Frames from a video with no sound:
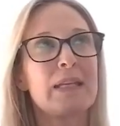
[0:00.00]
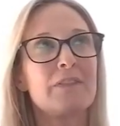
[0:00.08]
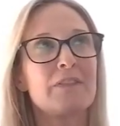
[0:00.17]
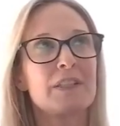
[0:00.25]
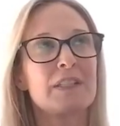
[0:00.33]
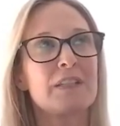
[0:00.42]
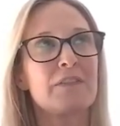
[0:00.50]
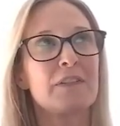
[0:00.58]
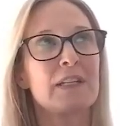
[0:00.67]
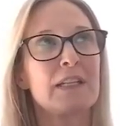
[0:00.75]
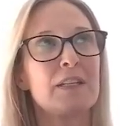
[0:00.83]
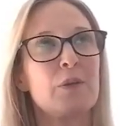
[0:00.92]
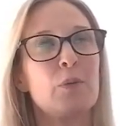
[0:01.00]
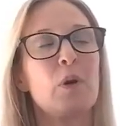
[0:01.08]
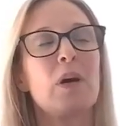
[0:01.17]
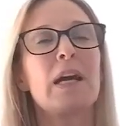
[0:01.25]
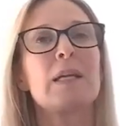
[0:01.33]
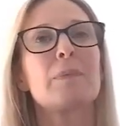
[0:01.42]
innovatively you
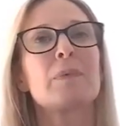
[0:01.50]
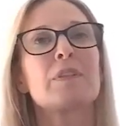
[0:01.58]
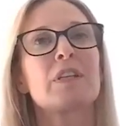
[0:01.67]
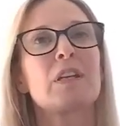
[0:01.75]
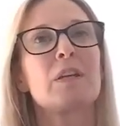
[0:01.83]
are able to